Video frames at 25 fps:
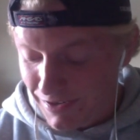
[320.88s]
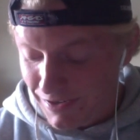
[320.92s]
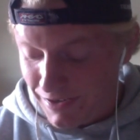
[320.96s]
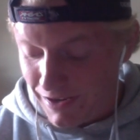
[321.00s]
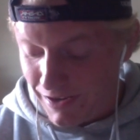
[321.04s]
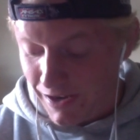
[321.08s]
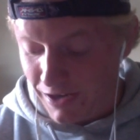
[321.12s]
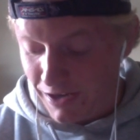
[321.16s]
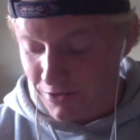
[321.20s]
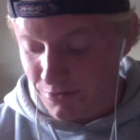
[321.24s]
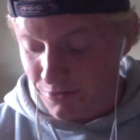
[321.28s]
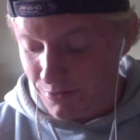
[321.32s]

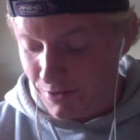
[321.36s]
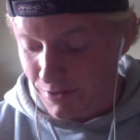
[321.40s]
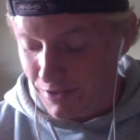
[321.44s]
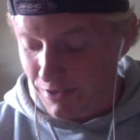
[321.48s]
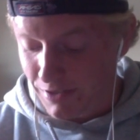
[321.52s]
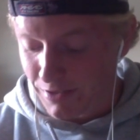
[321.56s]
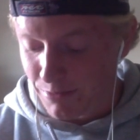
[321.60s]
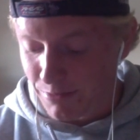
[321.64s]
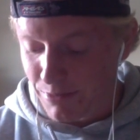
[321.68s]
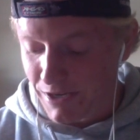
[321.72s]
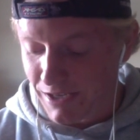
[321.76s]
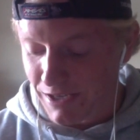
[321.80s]

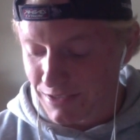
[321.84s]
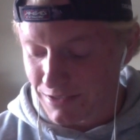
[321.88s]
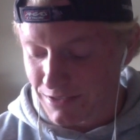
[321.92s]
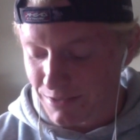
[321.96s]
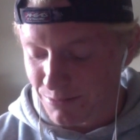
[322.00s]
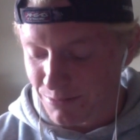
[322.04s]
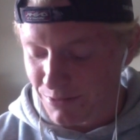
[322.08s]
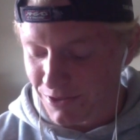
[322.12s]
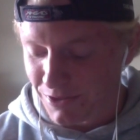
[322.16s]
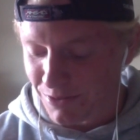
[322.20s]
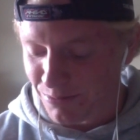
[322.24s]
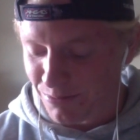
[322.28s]
actuality
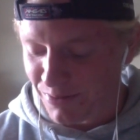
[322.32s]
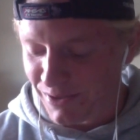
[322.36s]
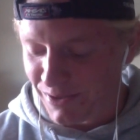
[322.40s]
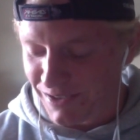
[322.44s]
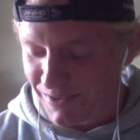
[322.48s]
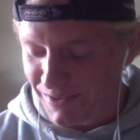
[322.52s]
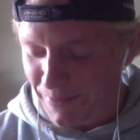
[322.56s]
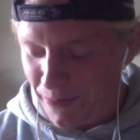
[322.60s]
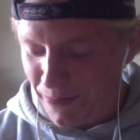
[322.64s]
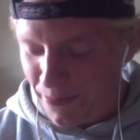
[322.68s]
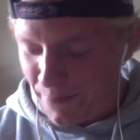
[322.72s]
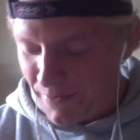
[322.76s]
basketball. But
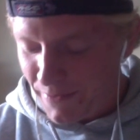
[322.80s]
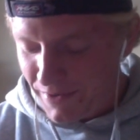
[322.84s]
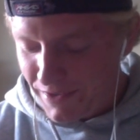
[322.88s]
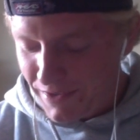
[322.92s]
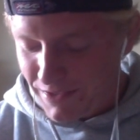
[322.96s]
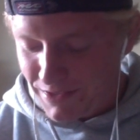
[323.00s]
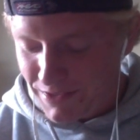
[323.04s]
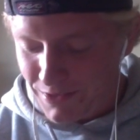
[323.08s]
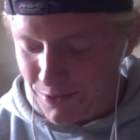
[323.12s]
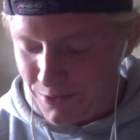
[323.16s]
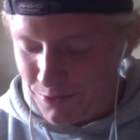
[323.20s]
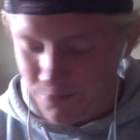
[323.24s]

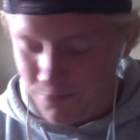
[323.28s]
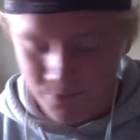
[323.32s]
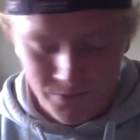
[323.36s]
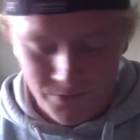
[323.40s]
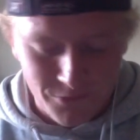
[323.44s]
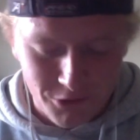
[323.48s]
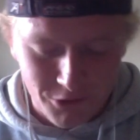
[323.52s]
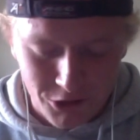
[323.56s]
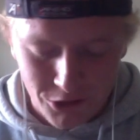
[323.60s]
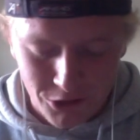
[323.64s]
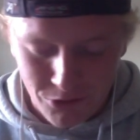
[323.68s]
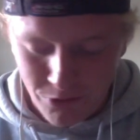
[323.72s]
so
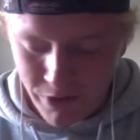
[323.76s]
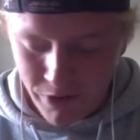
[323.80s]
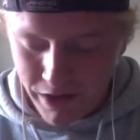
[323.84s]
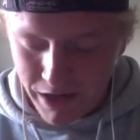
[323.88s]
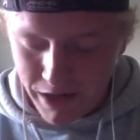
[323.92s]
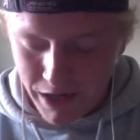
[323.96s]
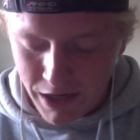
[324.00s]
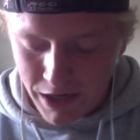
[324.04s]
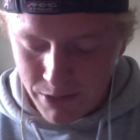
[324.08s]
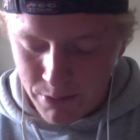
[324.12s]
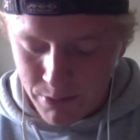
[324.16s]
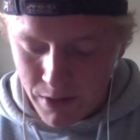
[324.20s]
just to
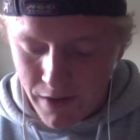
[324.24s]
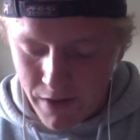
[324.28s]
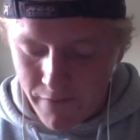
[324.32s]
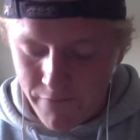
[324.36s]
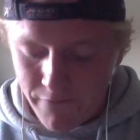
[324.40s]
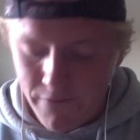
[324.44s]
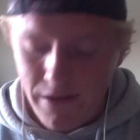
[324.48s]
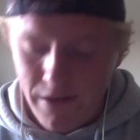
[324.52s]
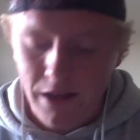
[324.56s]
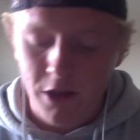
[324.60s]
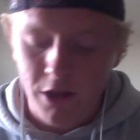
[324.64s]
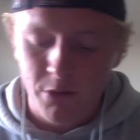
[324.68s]
recap,
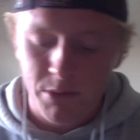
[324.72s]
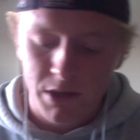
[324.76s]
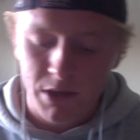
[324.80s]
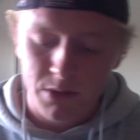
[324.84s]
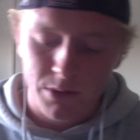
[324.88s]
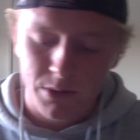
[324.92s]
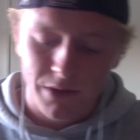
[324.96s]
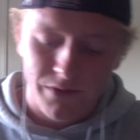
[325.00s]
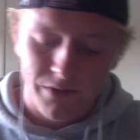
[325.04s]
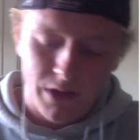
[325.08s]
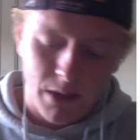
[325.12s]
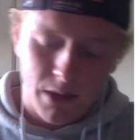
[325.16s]
value picks,
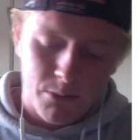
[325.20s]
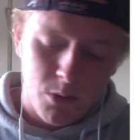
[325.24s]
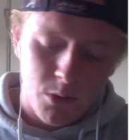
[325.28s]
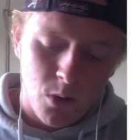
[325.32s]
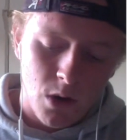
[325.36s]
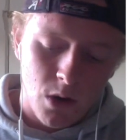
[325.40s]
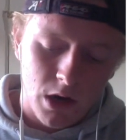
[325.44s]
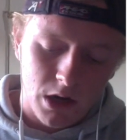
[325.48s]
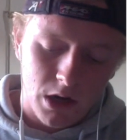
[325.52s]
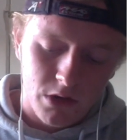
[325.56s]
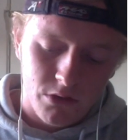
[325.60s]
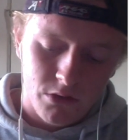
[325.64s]
we have Kemba
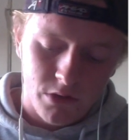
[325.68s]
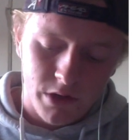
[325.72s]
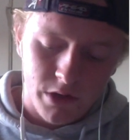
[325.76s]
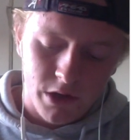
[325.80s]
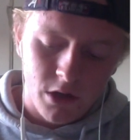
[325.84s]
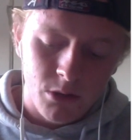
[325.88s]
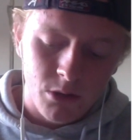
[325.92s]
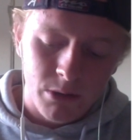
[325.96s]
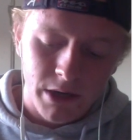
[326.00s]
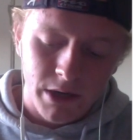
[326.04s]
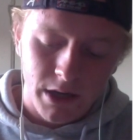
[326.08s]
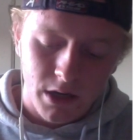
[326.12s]
Walker, Rudy
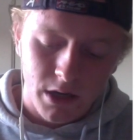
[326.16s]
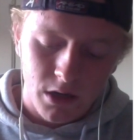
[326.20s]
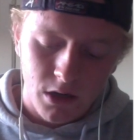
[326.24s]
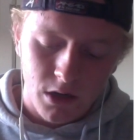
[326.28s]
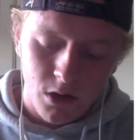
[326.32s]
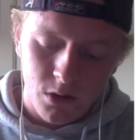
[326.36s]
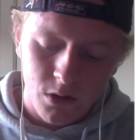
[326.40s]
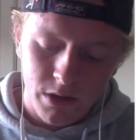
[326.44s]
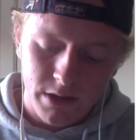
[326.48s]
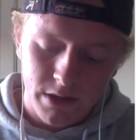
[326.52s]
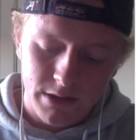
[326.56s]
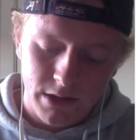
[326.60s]
Gobert,
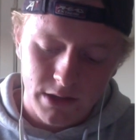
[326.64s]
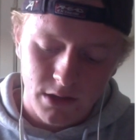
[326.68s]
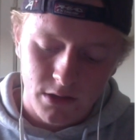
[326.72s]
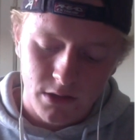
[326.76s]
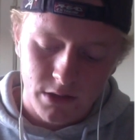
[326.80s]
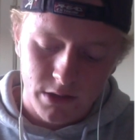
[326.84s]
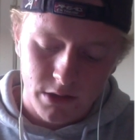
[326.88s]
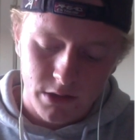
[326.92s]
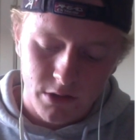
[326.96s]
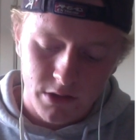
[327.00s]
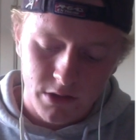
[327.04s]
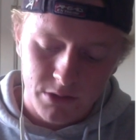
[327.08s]
Cody Zeller,
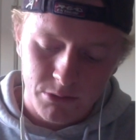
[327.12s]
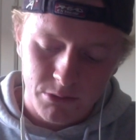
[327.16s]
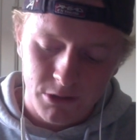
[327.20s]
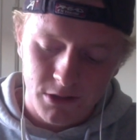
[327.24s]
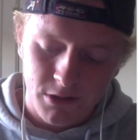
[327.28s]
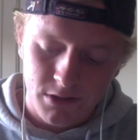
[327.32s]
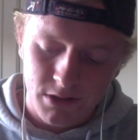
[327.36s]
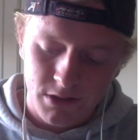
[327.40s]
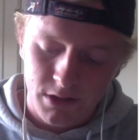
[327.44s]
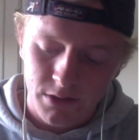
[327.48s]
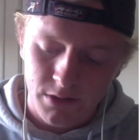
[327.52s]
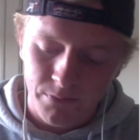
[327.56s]
and Chris
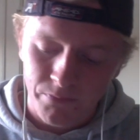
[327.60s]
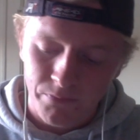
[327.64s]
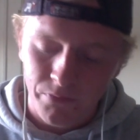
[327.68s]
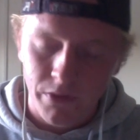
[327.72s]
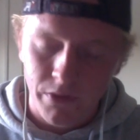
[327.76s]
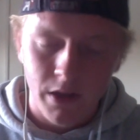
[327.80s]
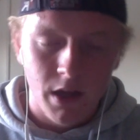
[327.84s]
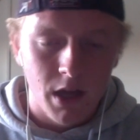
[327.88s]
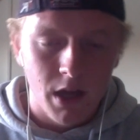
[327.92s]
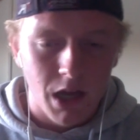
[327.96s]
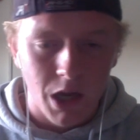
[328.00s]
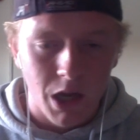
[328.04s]
Middleton.
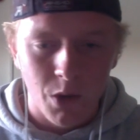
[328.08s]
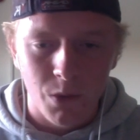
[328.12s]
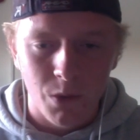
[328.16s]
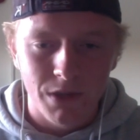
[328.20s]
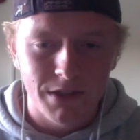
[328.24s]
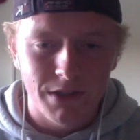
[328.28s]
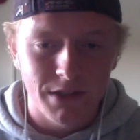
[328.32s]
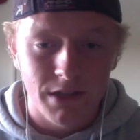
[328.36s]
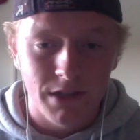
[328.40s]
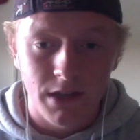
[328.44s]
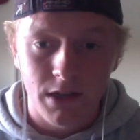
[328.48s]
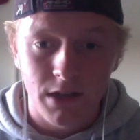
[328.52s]

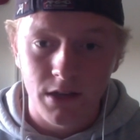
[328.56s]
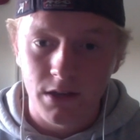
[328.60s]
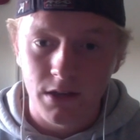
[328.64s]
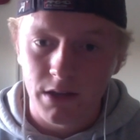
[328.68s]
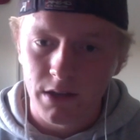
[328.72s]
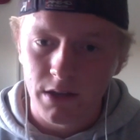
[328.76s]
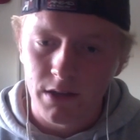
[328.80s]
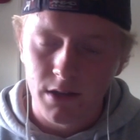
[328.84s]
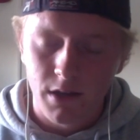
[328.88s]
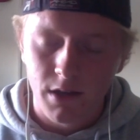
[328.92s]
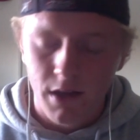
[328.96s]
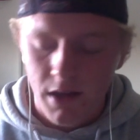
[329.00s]

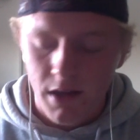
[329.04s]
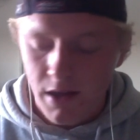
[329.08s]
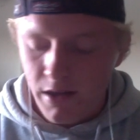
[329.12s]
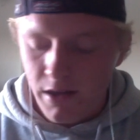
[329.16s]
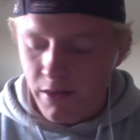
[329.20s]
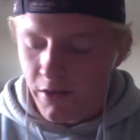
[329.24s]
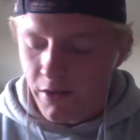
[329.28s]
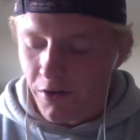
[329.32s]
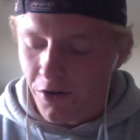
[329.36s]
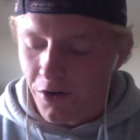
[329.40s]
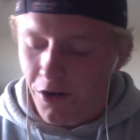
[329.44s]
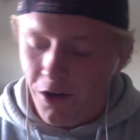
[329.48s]
Coincidentally,
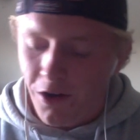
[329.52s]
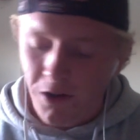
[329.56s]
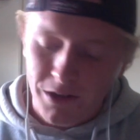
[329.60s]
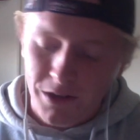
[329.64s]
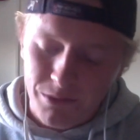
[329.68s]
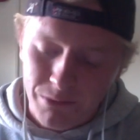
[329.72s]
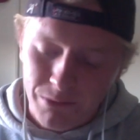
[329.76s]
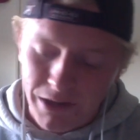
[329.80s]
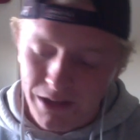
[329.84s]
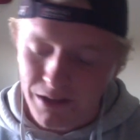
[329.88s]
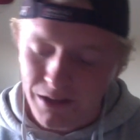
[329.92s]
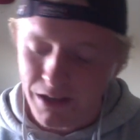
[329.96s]
they're all
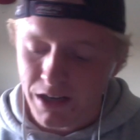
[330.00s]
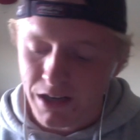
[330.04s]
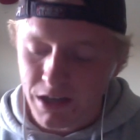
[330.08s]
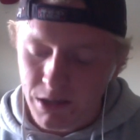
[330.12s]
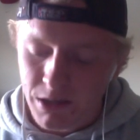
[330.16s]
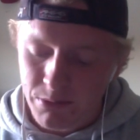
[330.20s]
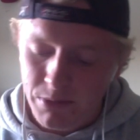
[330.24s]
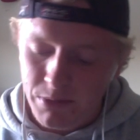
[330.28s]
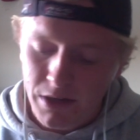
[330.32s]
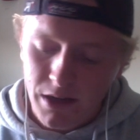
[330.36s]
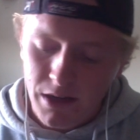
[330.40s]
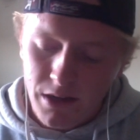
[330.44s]
in my
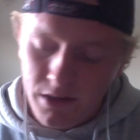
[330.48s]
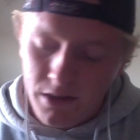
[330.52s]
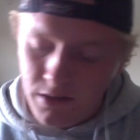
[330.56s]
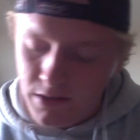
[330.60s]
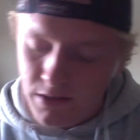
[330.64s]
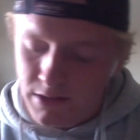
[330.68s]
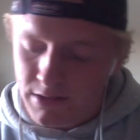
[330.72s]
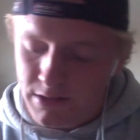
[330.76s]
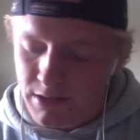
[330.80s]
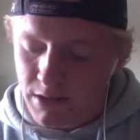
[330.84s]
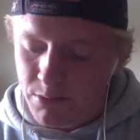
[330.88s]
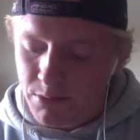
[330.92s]
lineup.
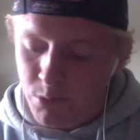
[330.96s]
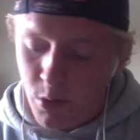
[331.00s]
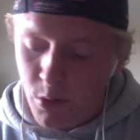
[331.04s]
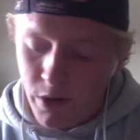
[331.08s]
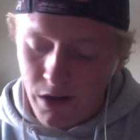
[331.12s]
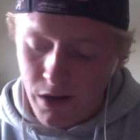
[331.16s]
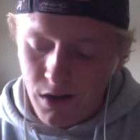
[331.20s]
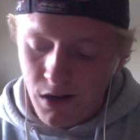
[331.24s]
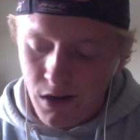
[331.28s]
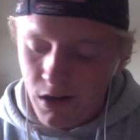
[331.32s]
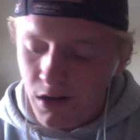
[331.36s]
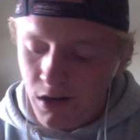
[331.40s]
Let's see,
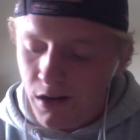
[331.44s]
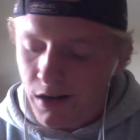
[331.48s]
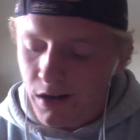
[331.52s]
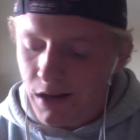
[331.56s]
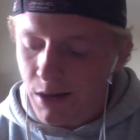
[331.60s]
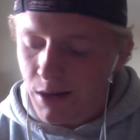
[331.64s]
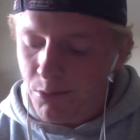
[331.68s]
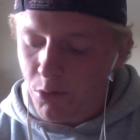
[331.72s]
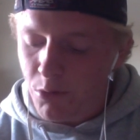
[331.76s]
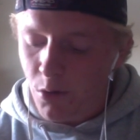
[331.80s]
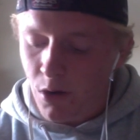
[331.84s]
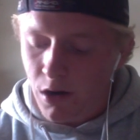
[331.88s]
point guard,
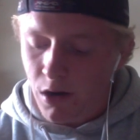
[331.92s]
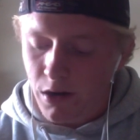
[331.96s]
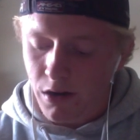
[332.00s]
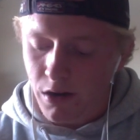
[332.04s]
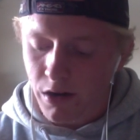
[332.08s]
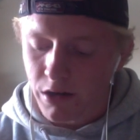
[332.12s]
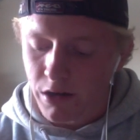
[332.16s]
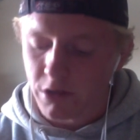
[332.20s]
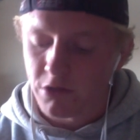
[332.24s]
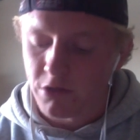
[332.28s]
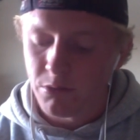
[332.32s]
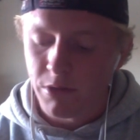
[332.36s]
Kemba Walker,
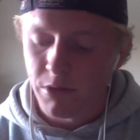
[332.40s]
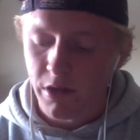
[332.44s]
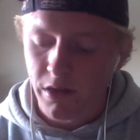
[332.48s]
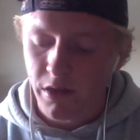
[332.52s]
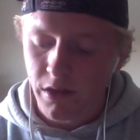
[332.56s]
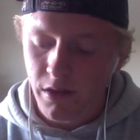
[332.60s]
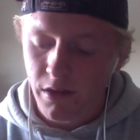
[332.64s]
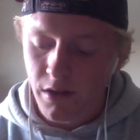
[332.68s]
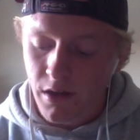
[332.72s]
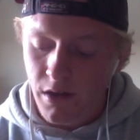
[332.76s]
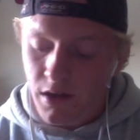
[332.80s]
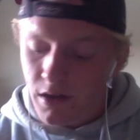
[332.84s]
Ish
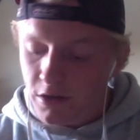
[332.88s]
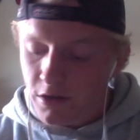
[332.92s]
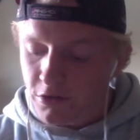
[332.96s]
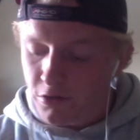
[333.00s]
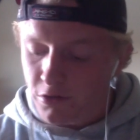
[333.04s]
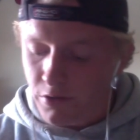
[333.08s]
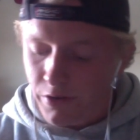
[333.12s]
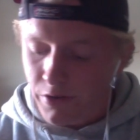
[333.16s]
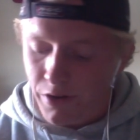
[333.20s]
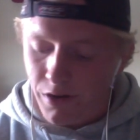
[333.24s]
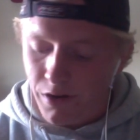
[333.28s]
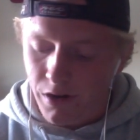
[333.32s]
Smith.
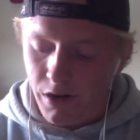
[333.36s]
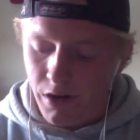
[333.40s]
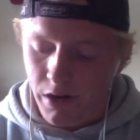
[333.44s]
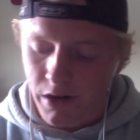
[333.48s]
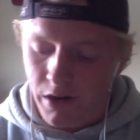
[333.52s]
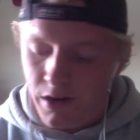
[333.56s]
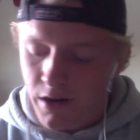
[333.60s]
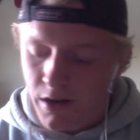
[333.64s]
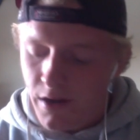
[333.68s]
Shooting guard,